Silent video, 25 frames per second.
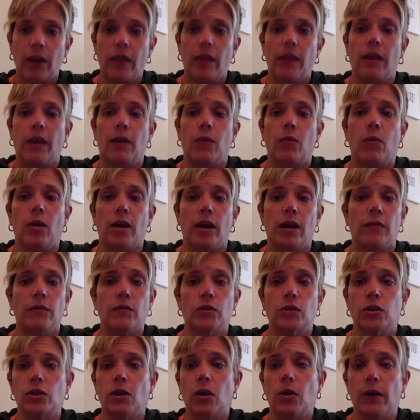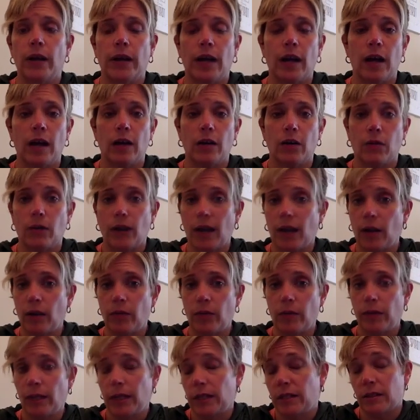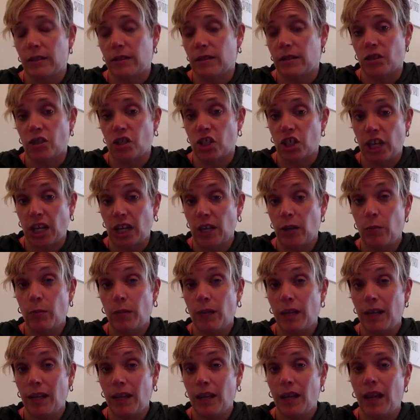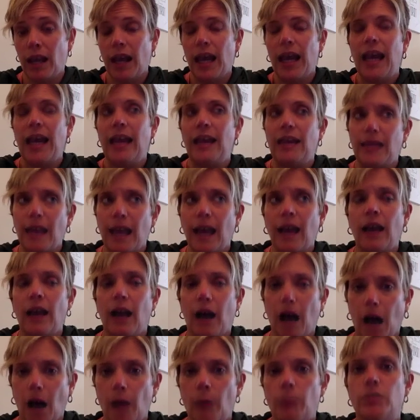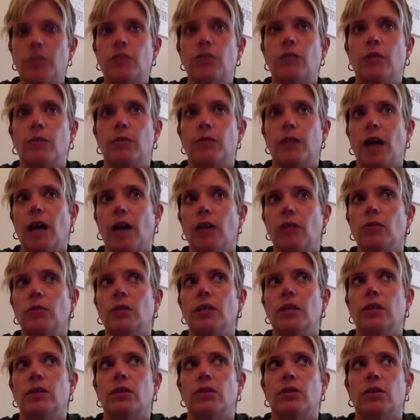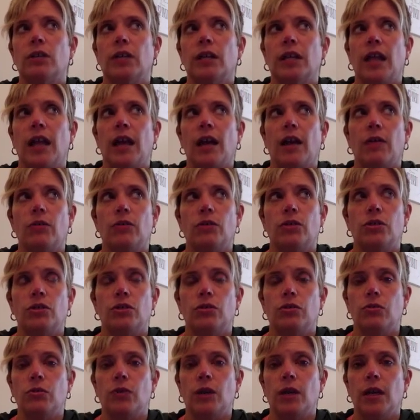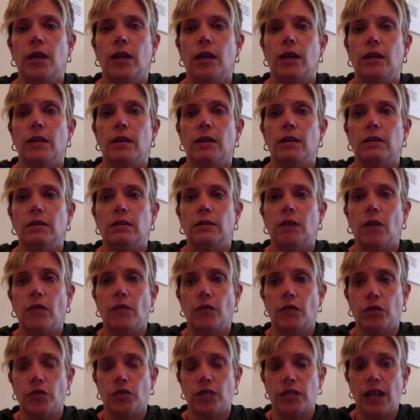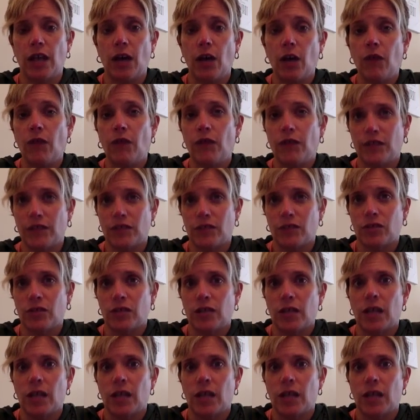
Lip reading: that whatever's going on around me doesn't shake me? And that comes from not only learning how to love yourself, because there's a